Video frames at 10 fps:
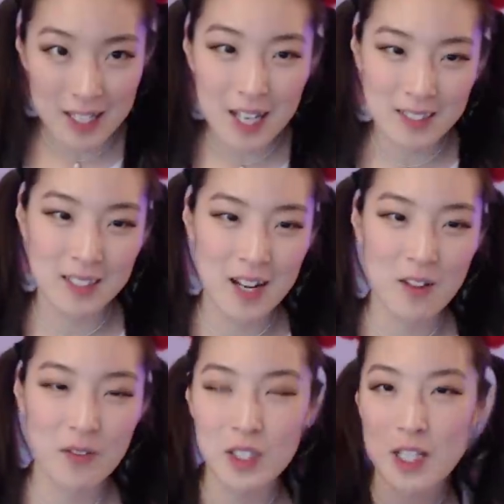
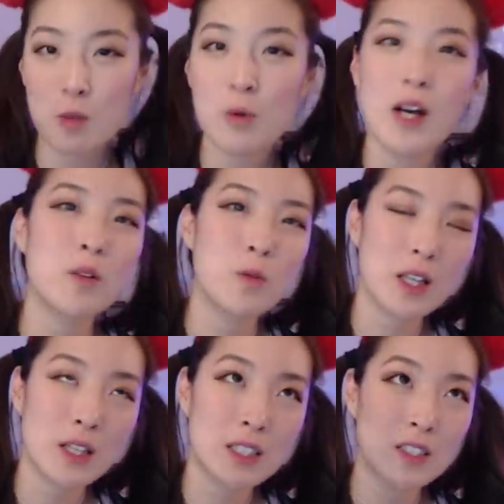Yesterday for day one,
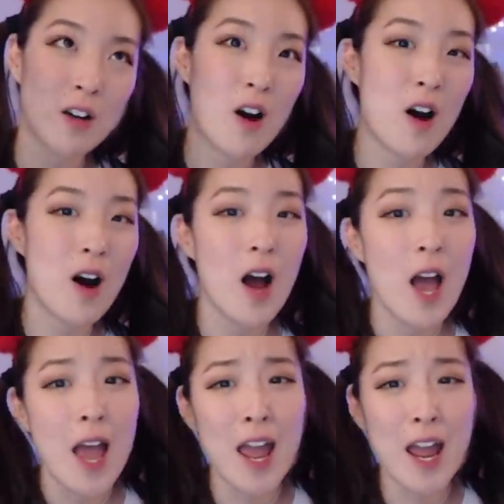we saw
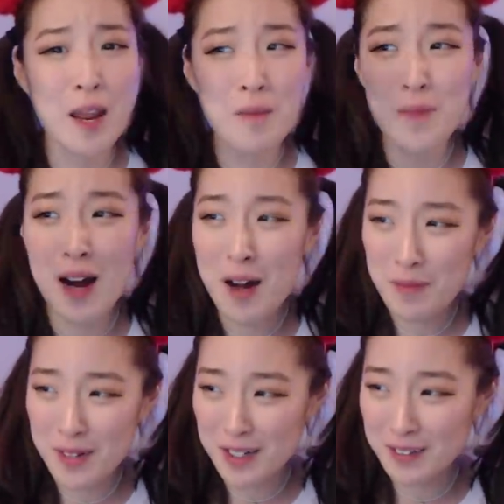Hey
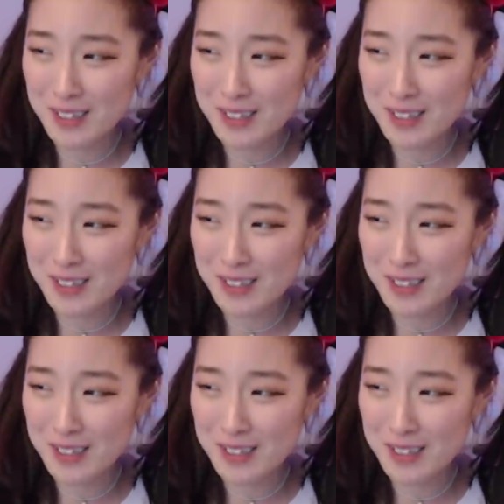Mama,